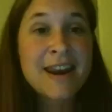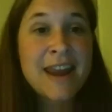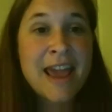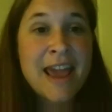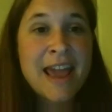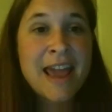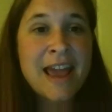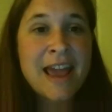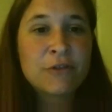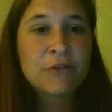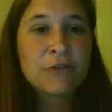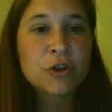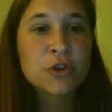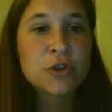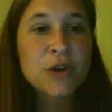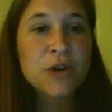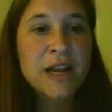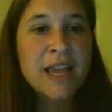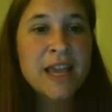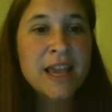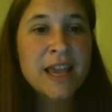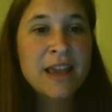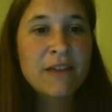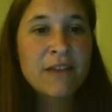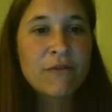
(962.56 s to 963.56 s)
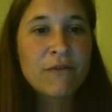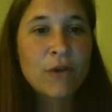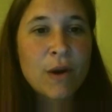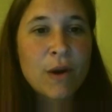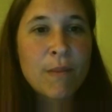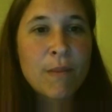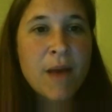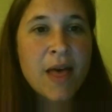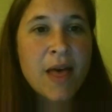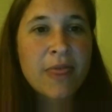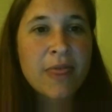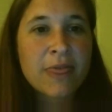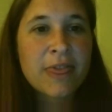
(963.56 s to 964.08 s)
day after drinking it for a
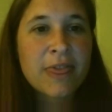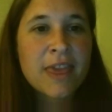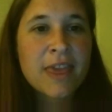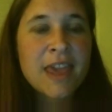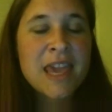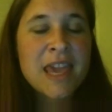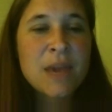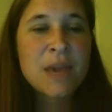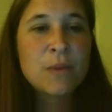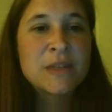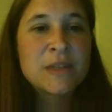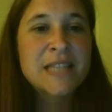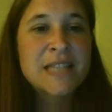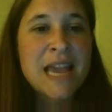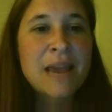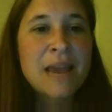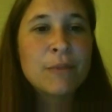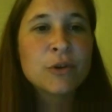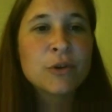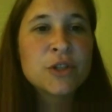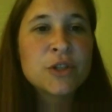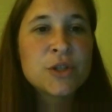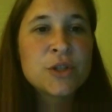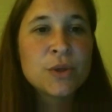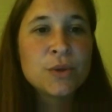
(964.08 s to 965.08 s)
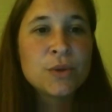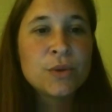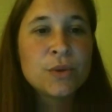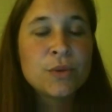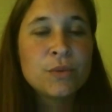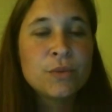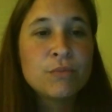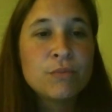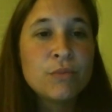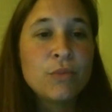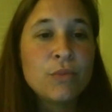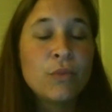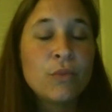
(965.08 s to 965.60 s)
month, he was able
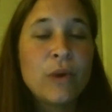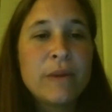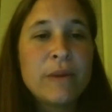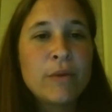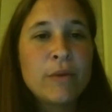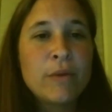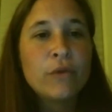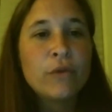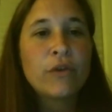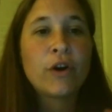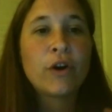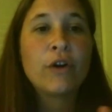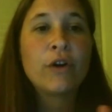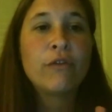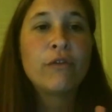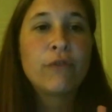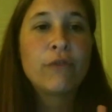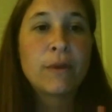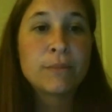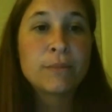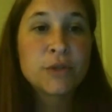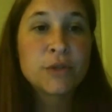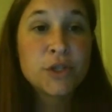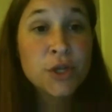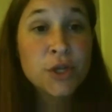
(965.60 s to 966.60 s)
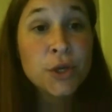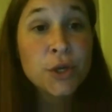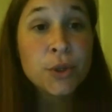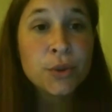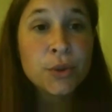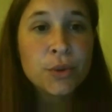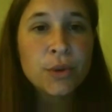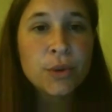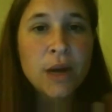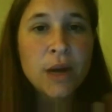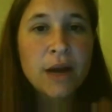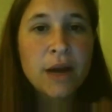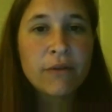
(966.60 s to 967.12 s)
to remove her from
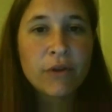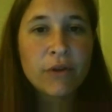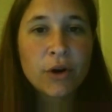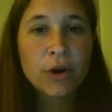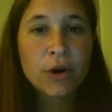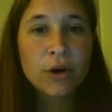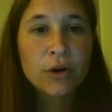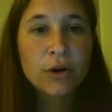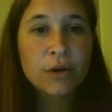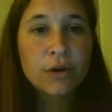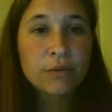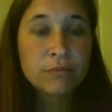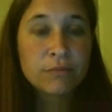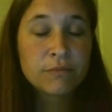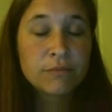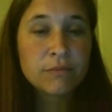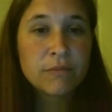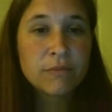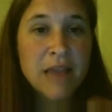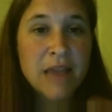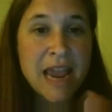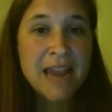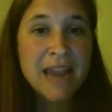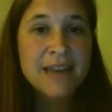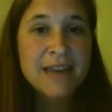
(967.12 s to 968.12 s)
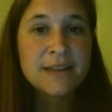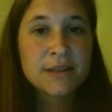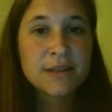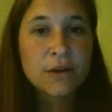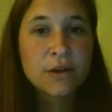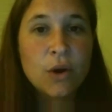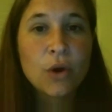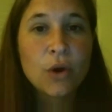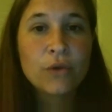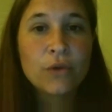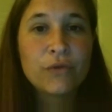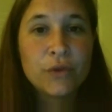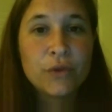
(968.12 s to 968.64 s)
two of her 8
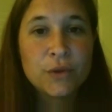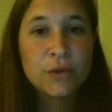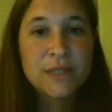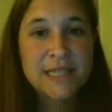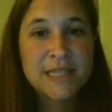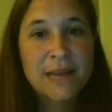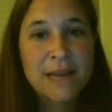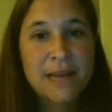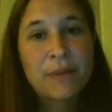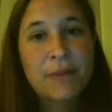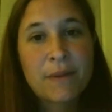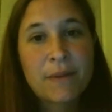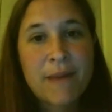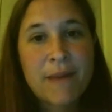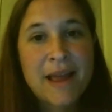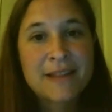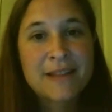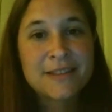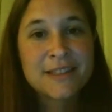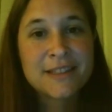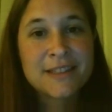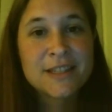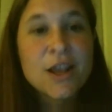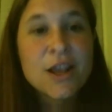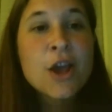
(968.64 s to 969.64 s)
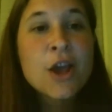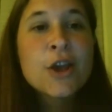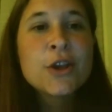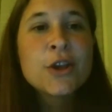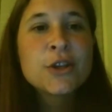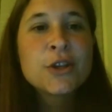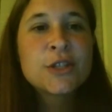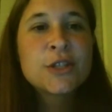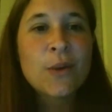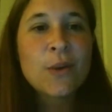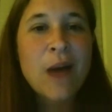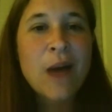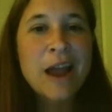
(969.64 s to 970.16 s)
whole food supplements.
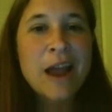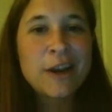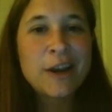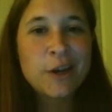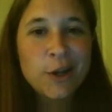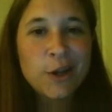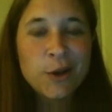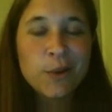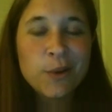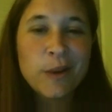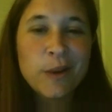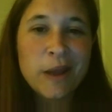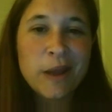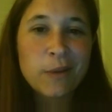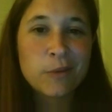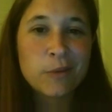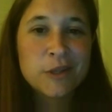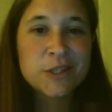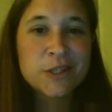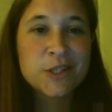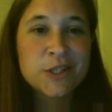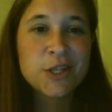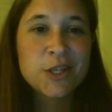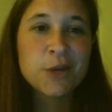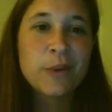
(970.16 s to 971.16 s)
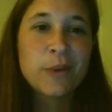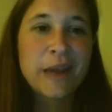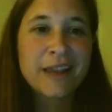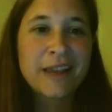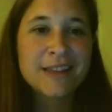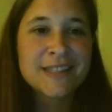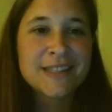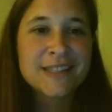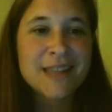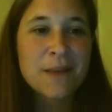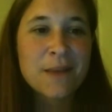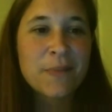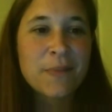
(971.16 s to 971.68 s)
So I knew it was
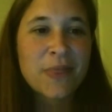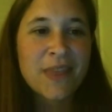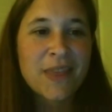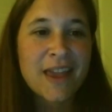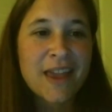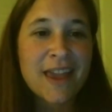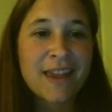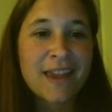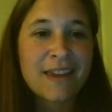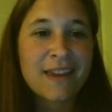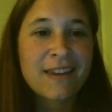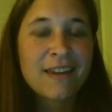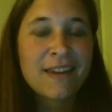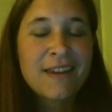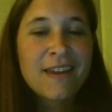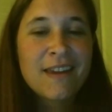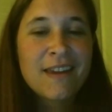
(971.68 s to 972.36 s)
doing something.